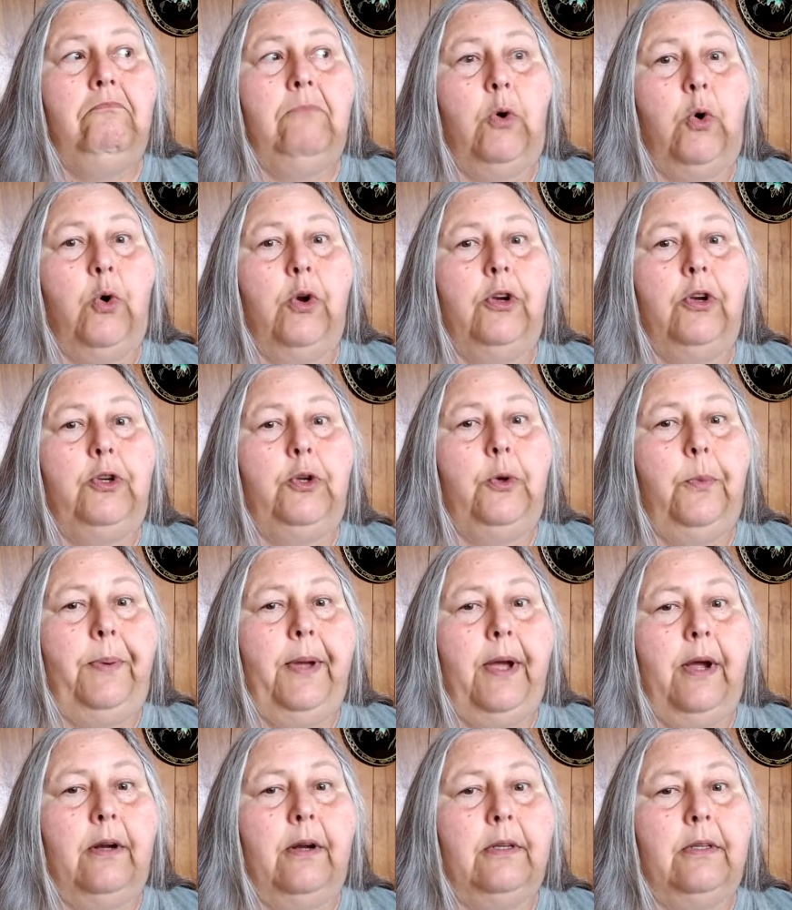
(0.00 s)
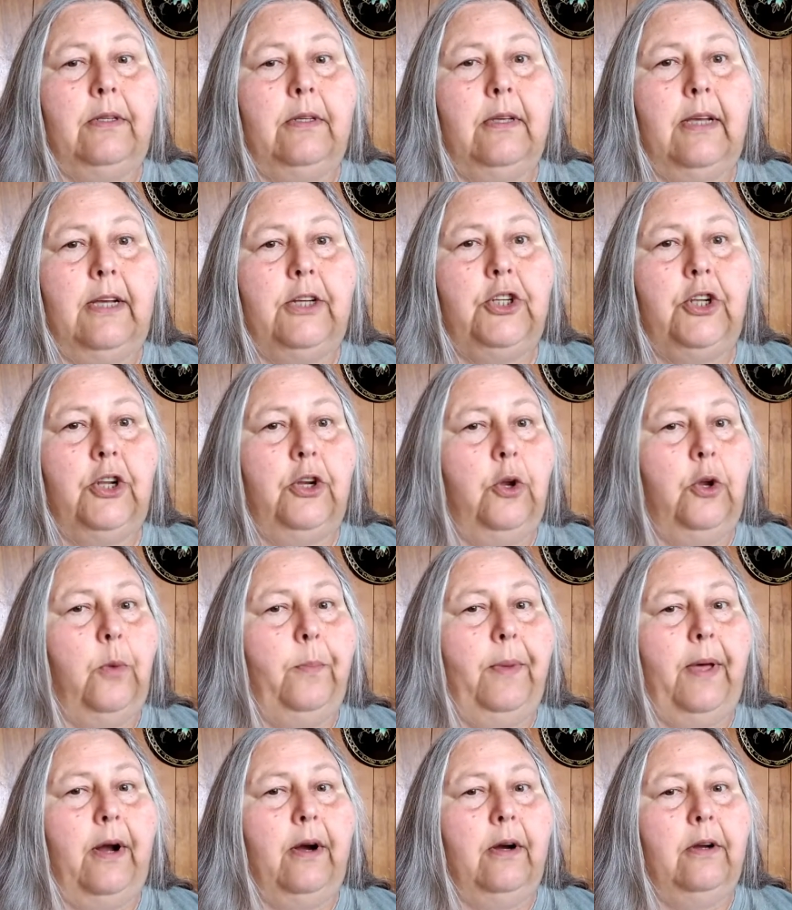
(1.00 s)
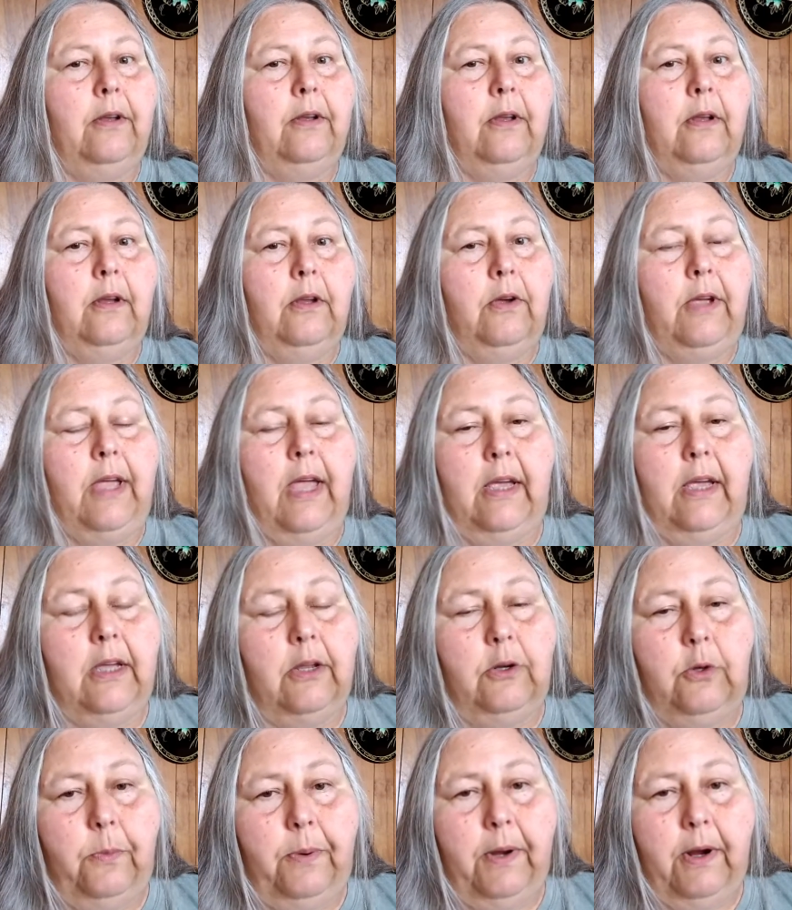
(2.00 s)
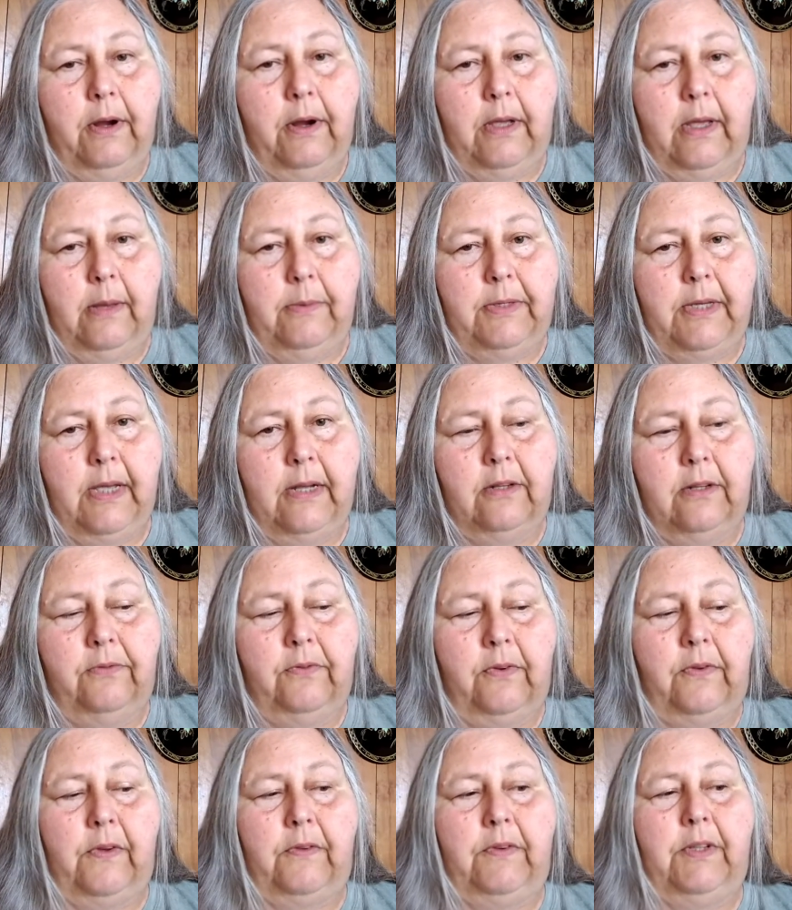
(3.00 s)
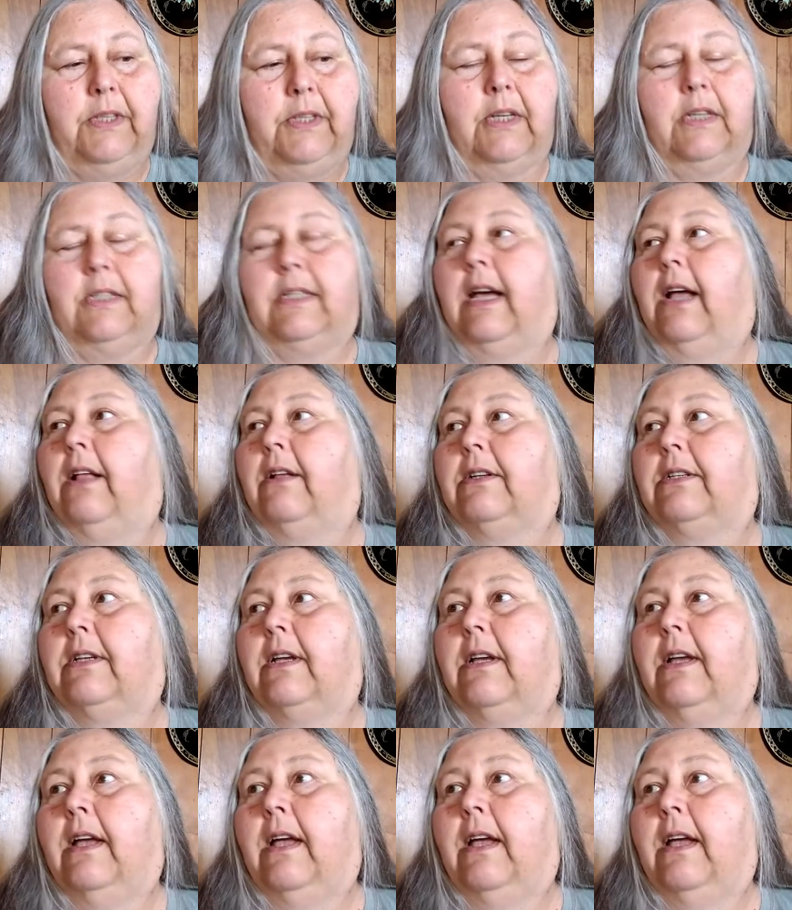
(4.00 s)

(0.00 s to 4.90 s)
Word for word: Ordered two pairs. I should have known better. You can't get two pair of Keen sandals for $56.